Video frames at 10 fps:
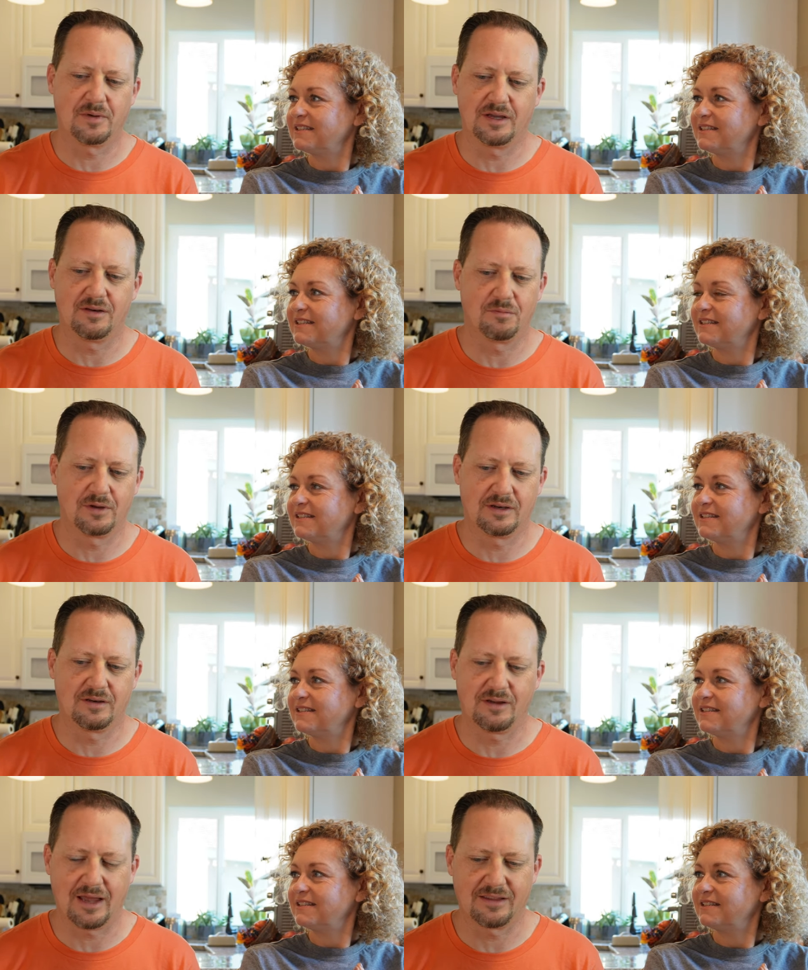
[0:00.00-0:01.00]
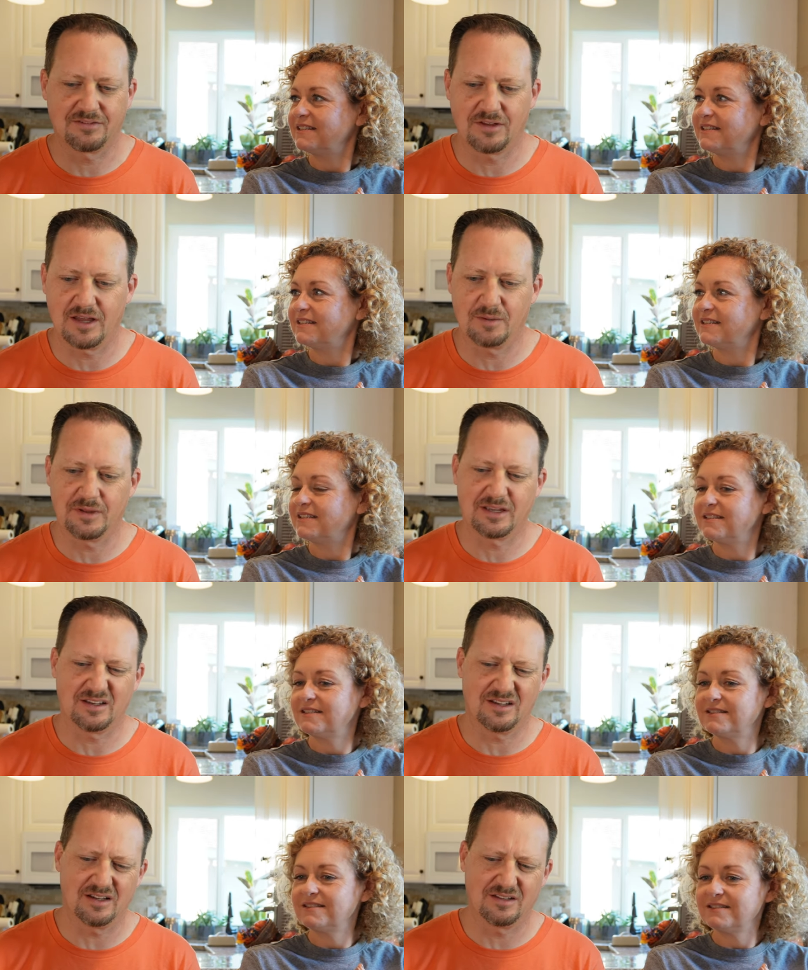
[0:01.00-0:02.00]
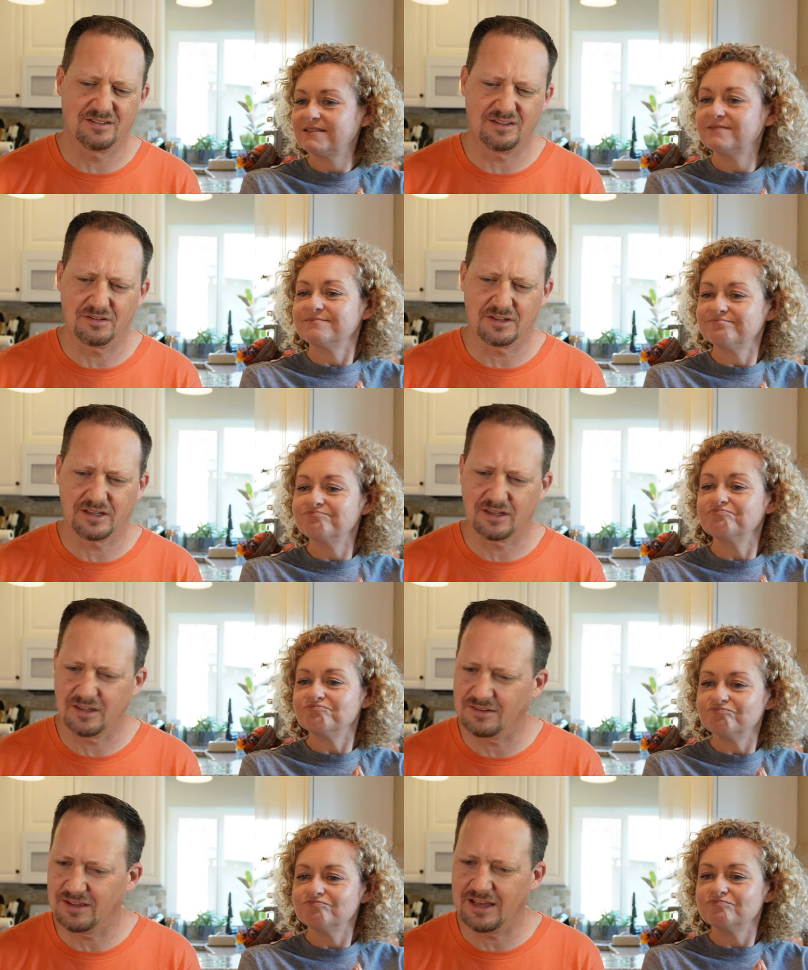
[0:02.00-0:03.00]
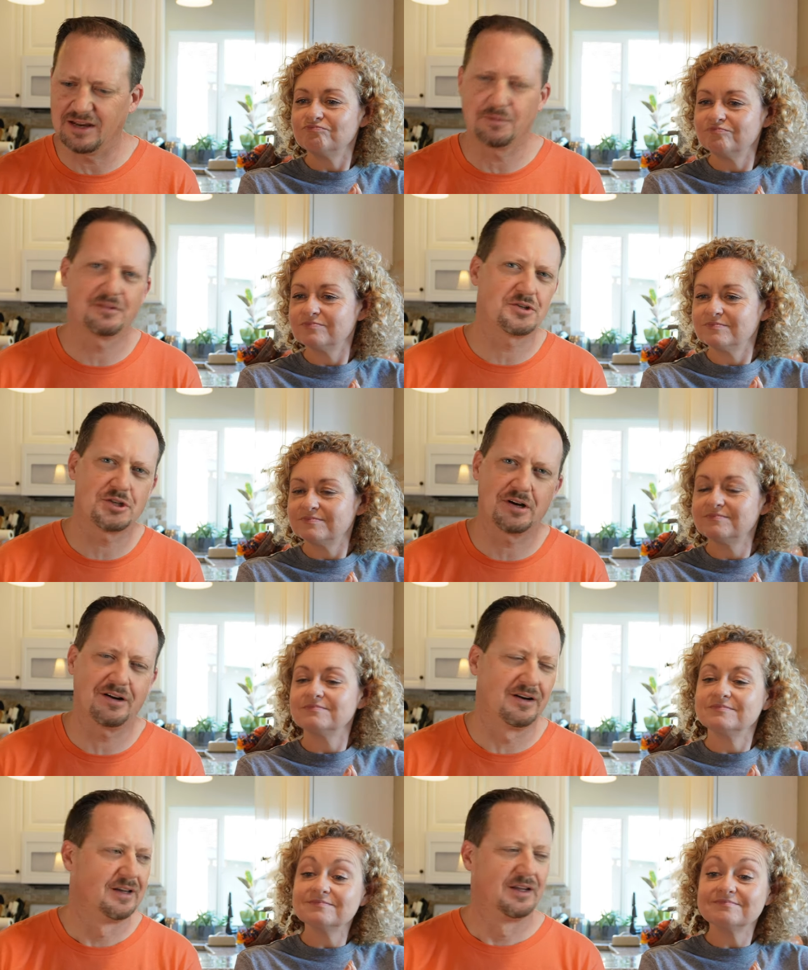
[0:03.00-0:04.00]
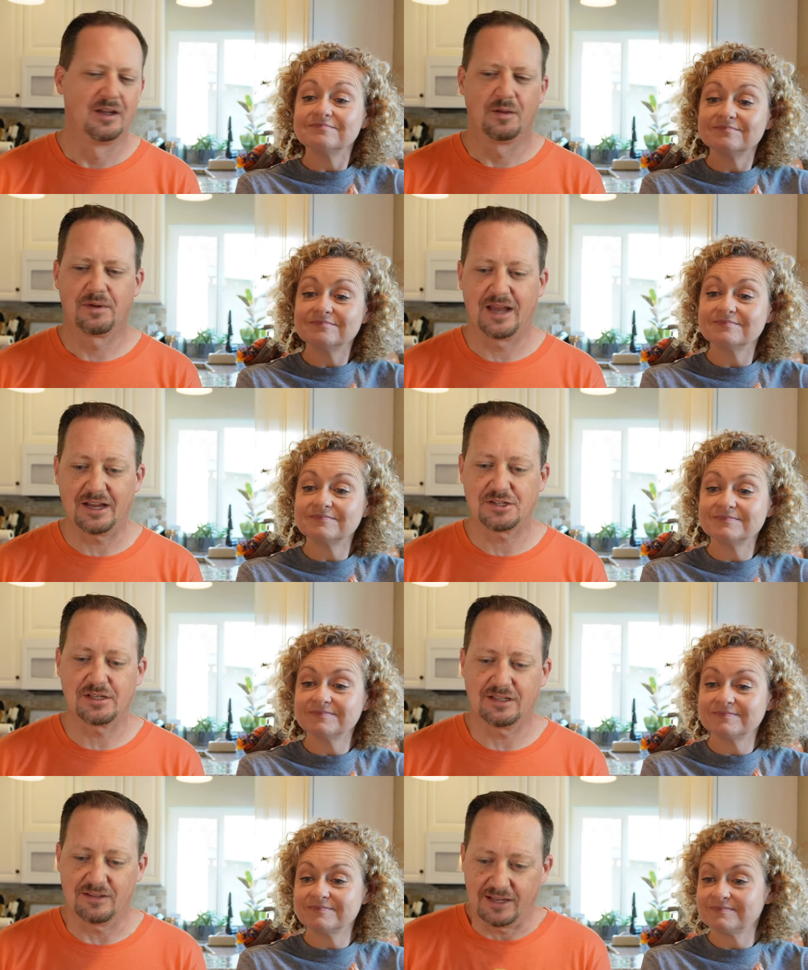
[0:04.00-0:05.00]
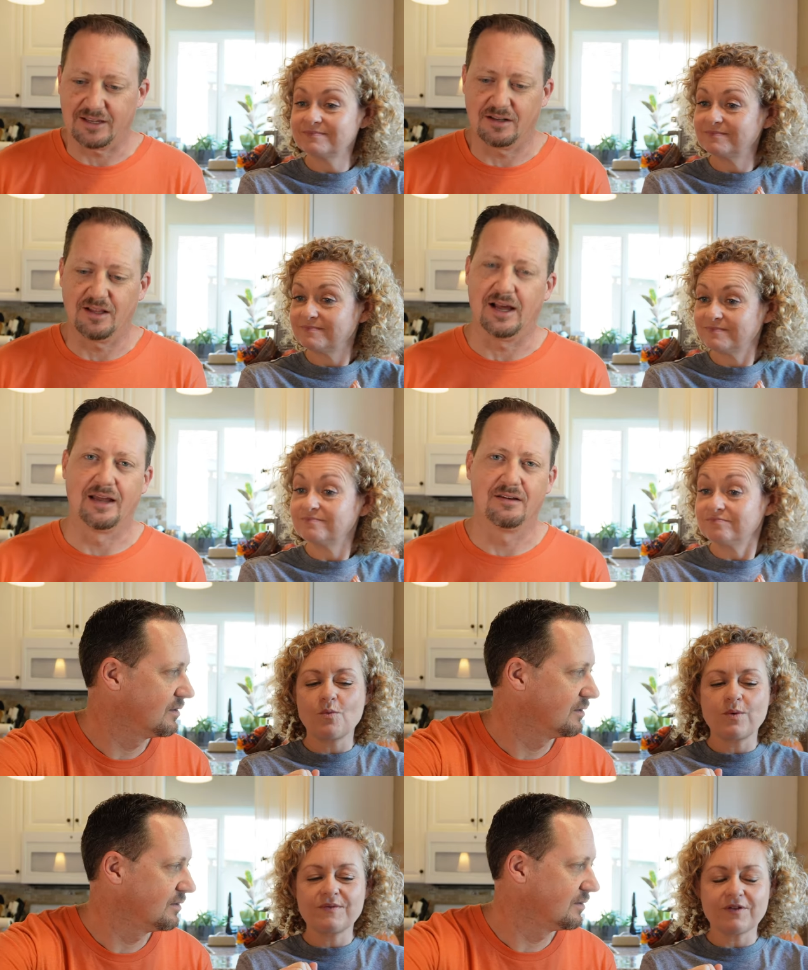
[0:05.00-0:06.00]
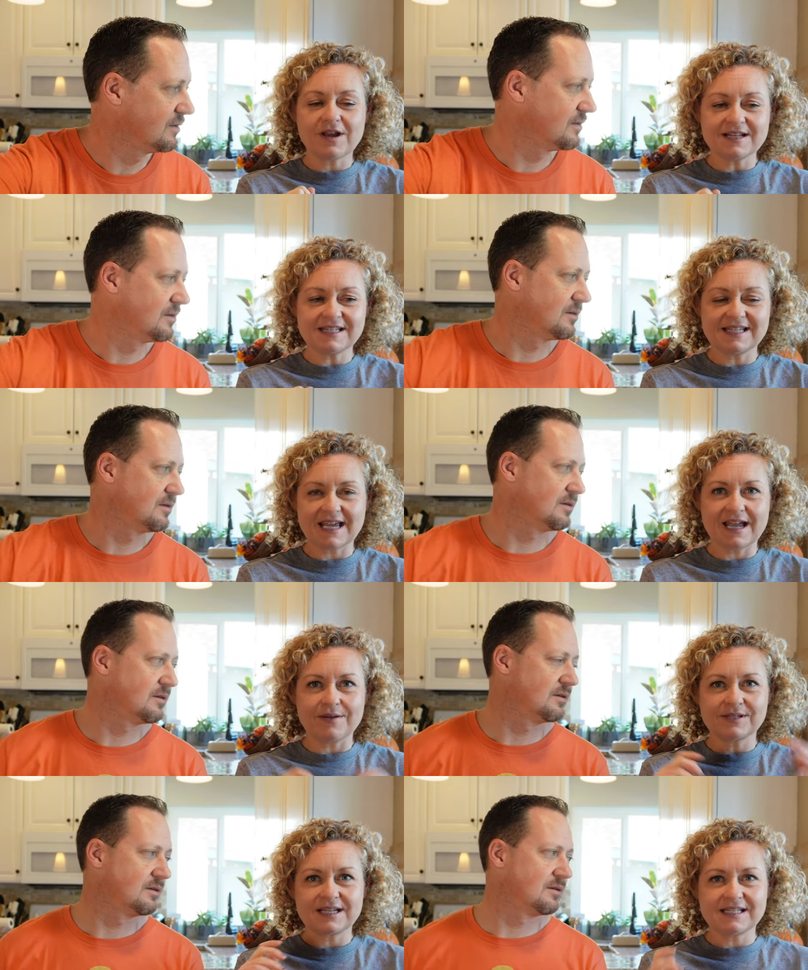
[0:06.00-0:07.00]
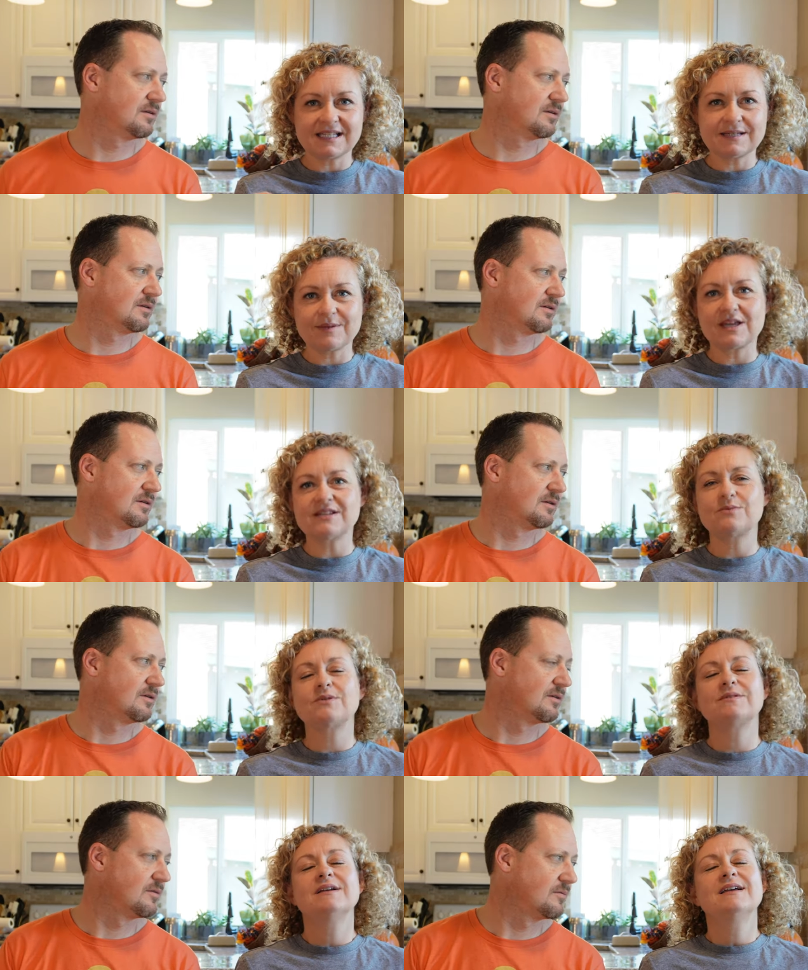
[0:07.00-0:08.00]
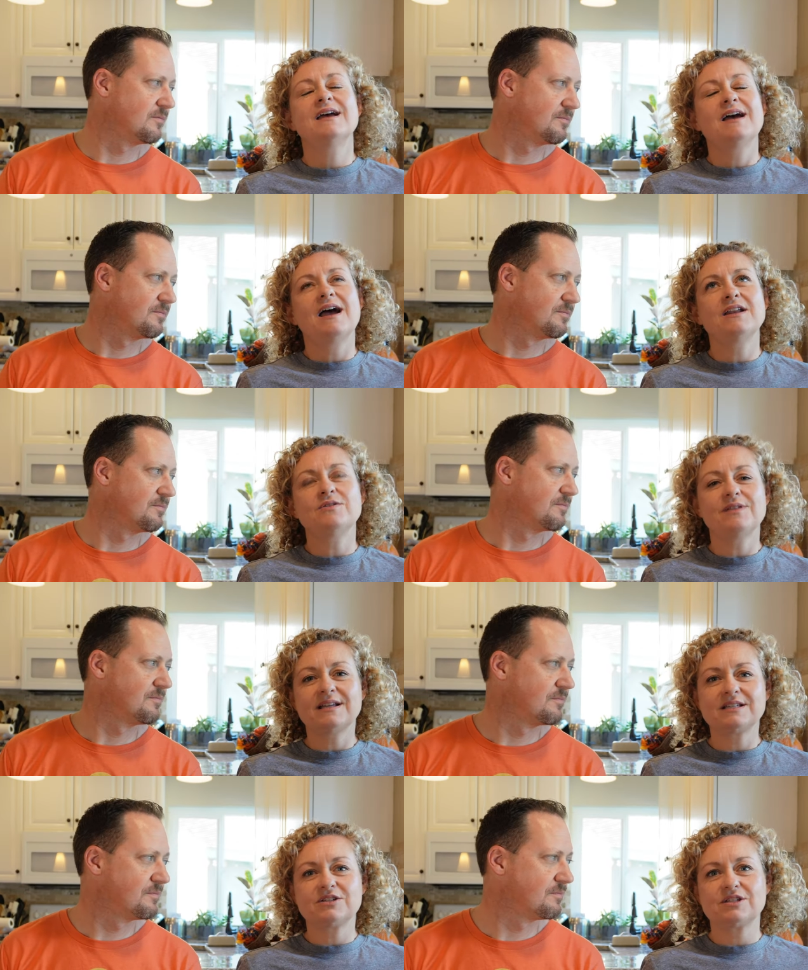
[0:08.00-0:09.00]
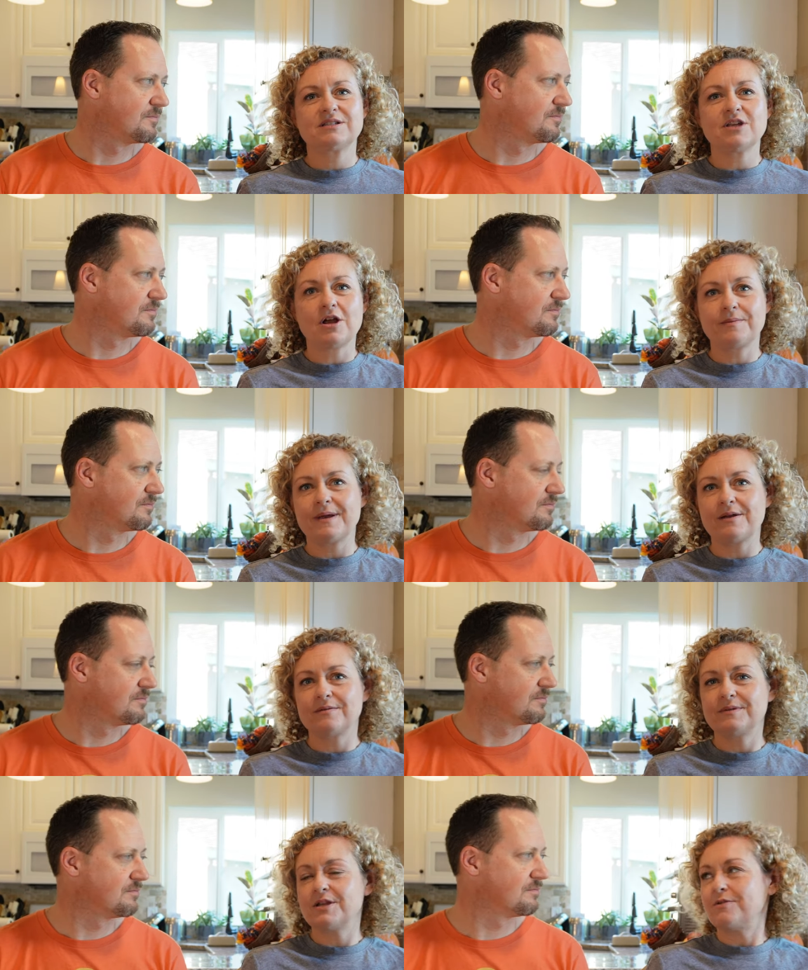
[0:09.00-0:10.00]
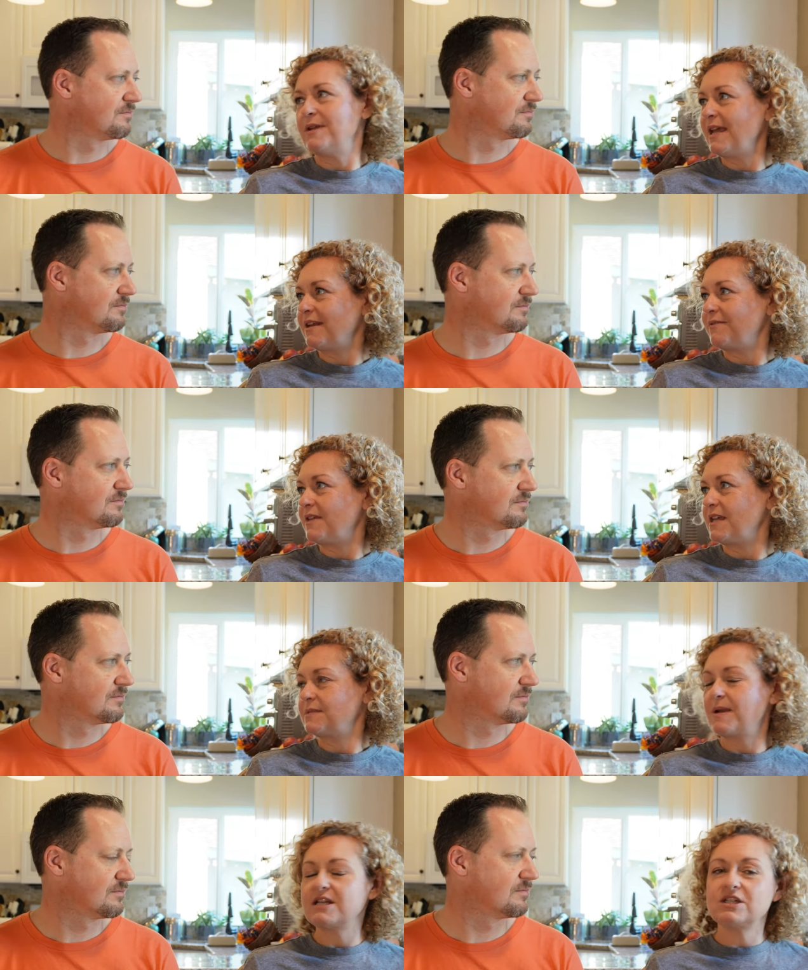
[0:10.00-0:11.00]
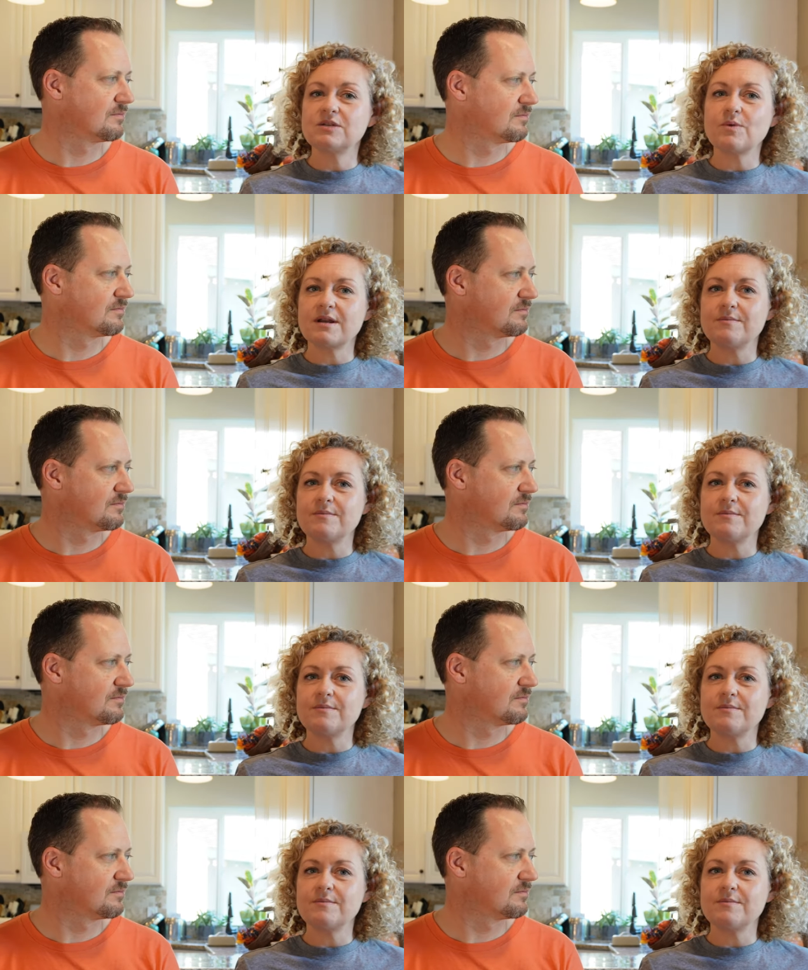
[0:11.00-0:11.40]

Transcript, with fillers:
Speaker 1: but when I saw it, I'm like, ah, does that look like a kid's hat? I wasn't sure. But I actually like it a lot.
Speaker 2: We forgot to say, I was gonna say something else that we were, I don't like to just talk about, you know, negative things, but I did wanna